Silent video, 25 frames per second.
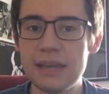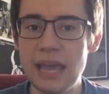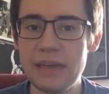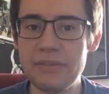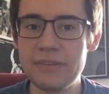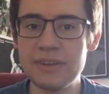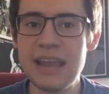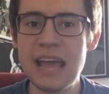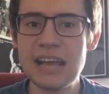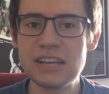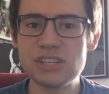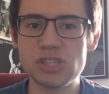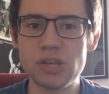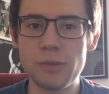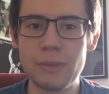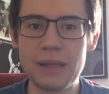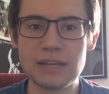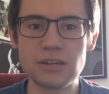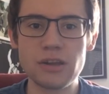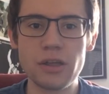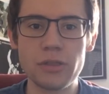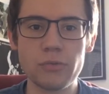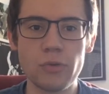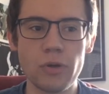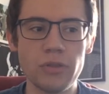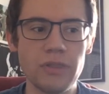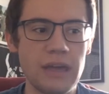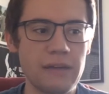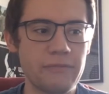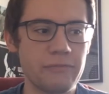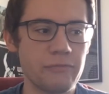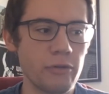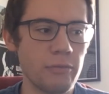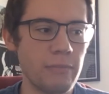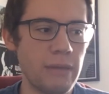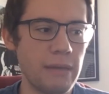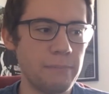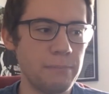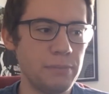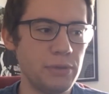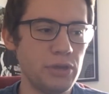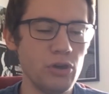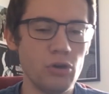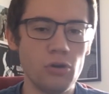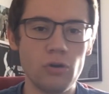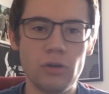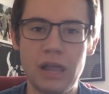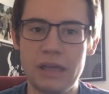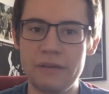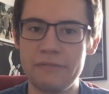Okay, the next up, like another one like from like
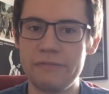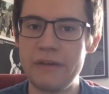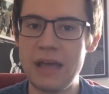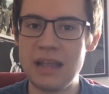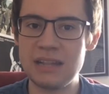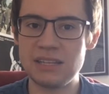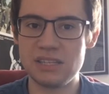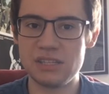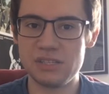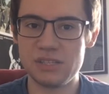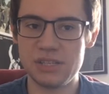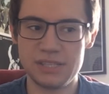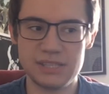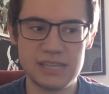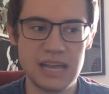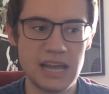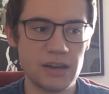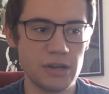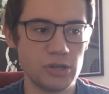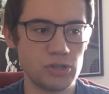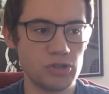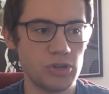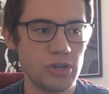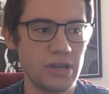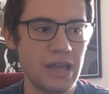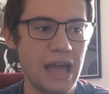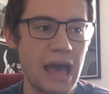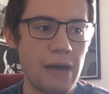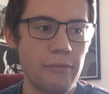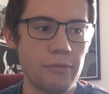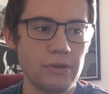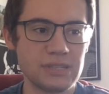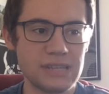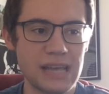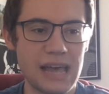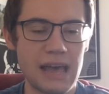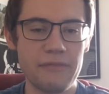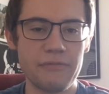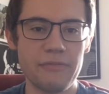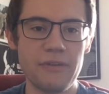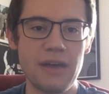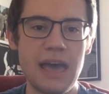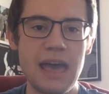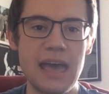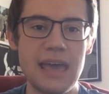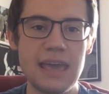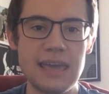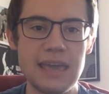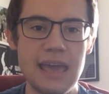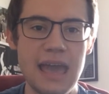pure like fantasy territory, I would have
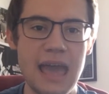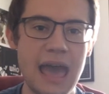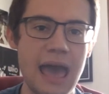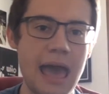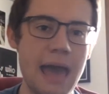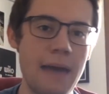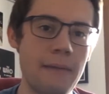a